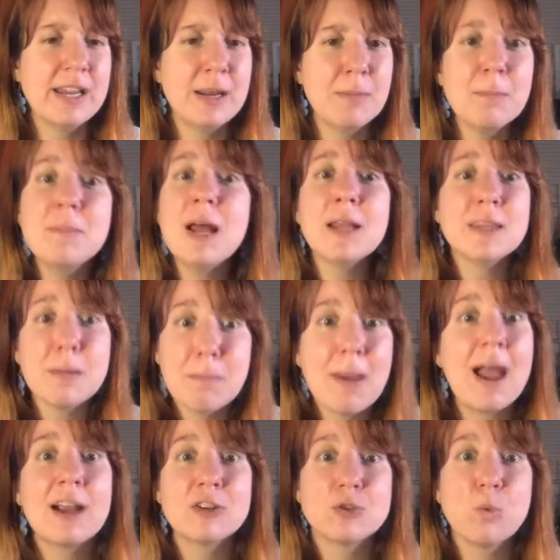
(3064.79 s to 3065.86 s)
And not that
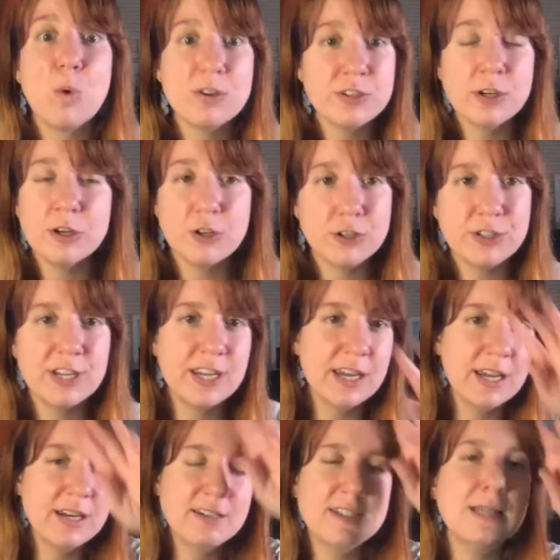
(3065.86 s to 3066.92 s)
Max wasn't a good
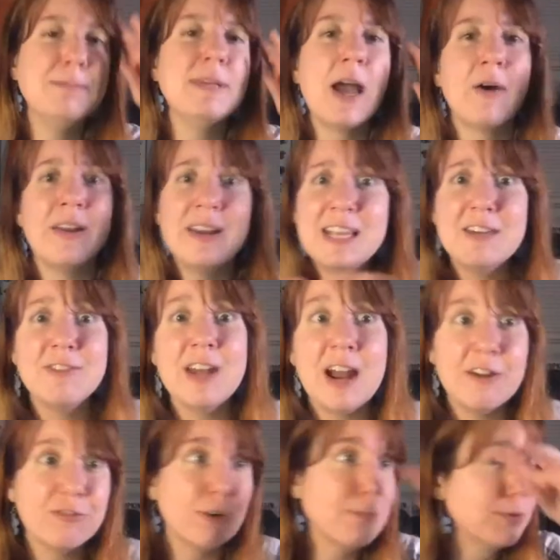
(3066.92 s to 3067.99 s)
kid, deep down. And even
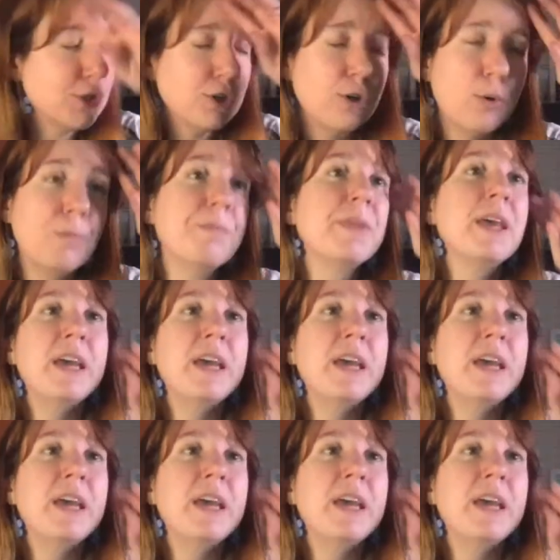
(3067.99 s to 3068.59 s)
Ephraim, too.